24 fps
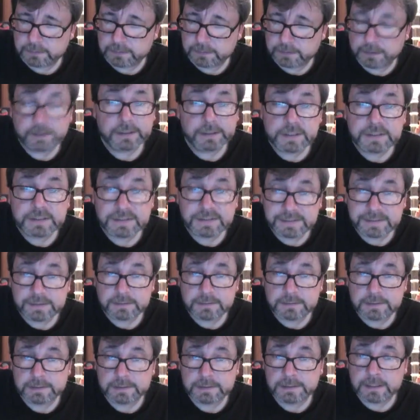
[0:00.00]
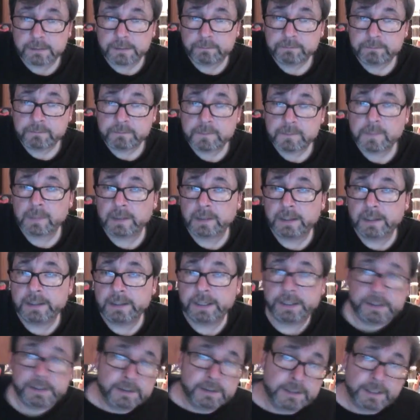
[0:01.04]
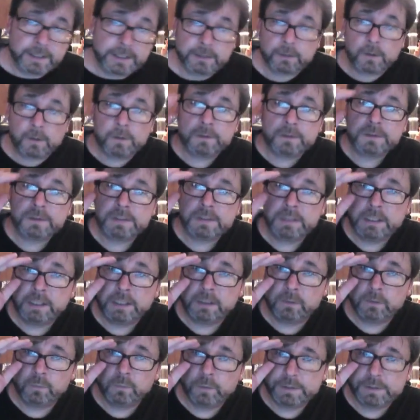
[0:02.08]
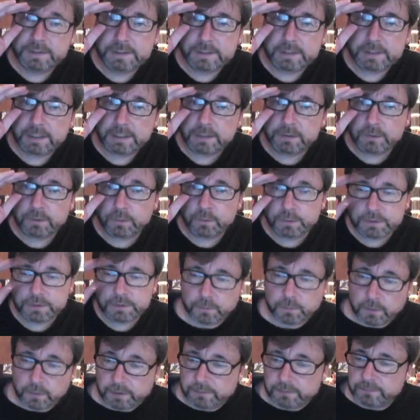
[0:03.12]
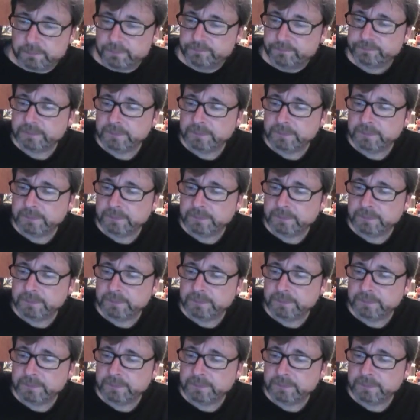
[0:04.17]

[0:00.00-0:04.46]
at least to him, that Alston Heaton would say to his wife.